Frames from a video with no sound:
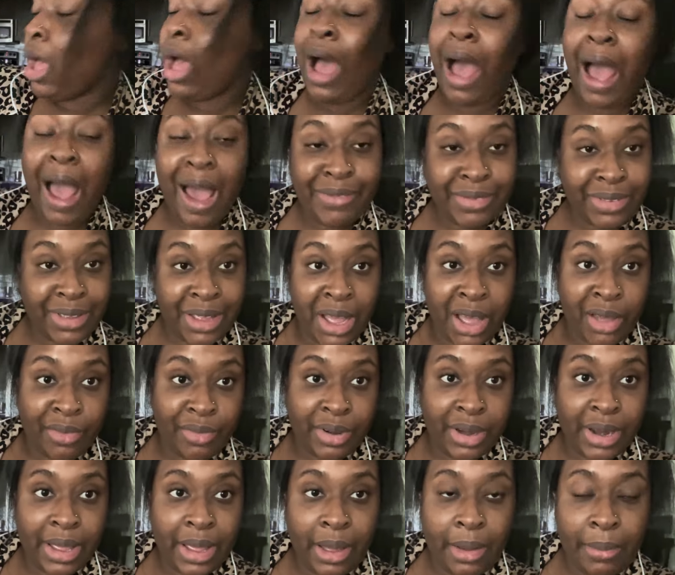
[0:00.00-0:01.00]
After
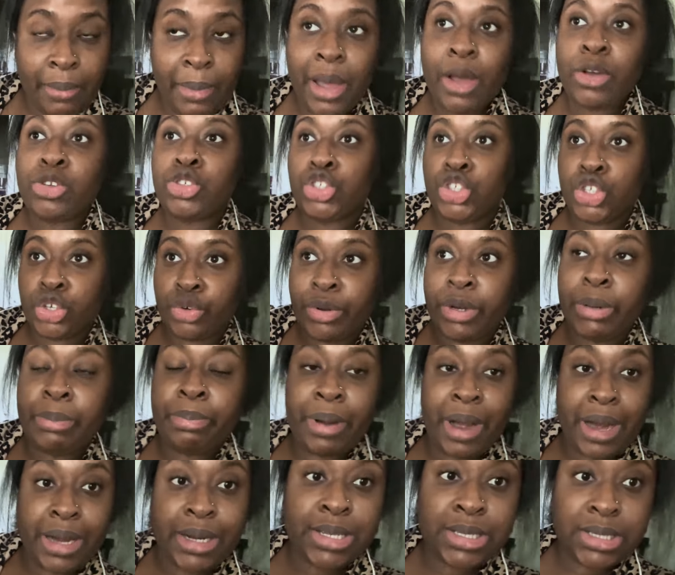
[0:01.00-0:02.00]
having him during
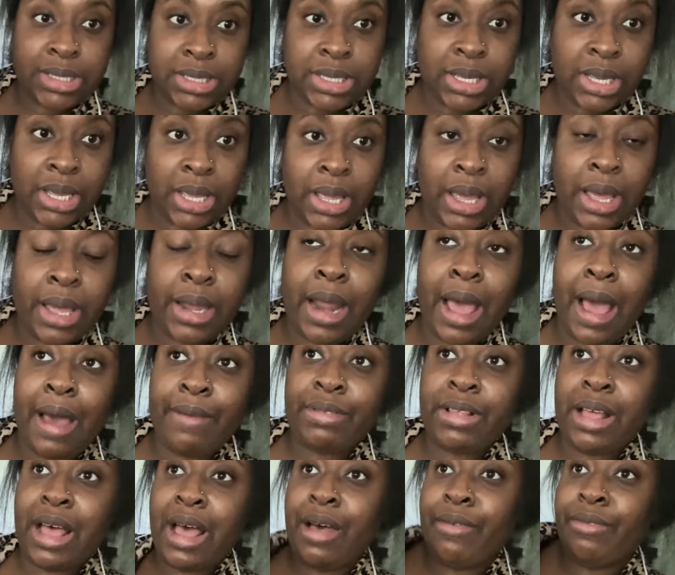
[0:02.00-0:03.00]
pregnancy and
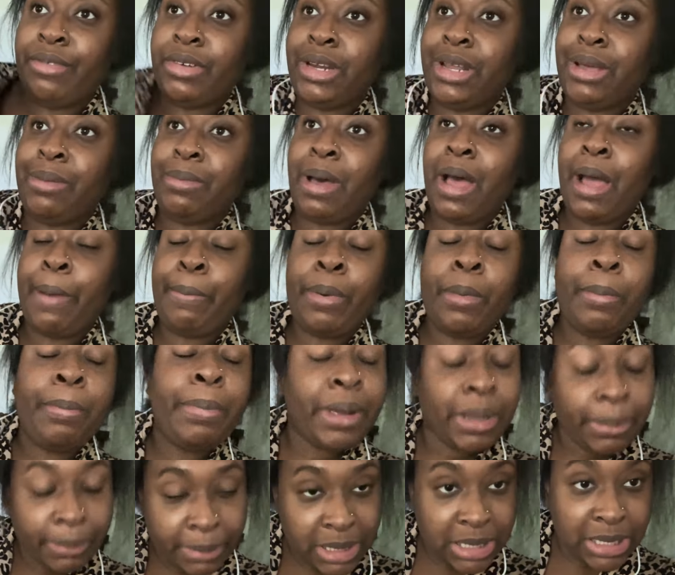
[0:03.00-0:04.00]
after having him,
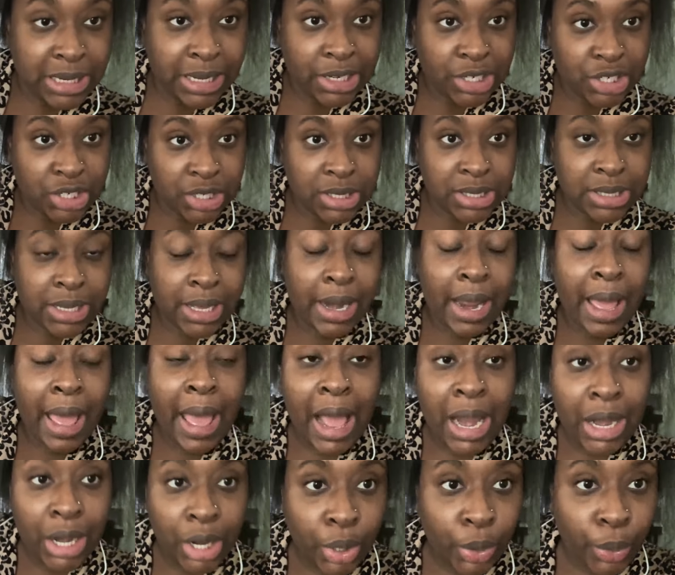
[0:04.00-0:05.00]
hyperpigmentation said
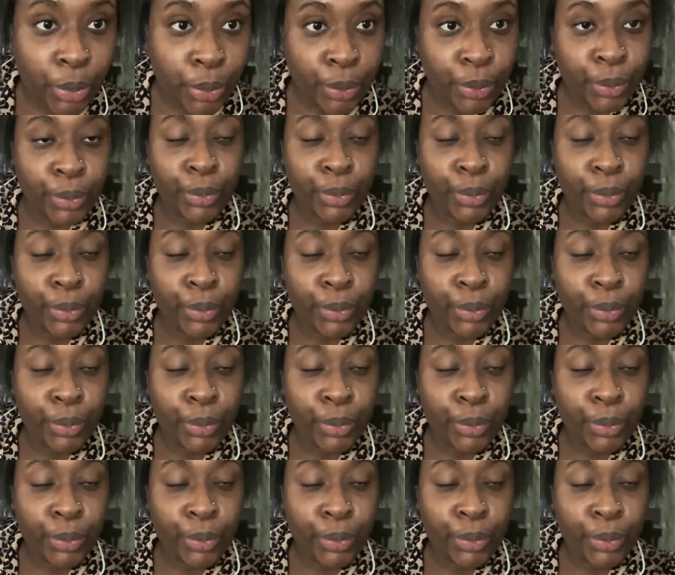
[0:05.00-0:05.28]
hello.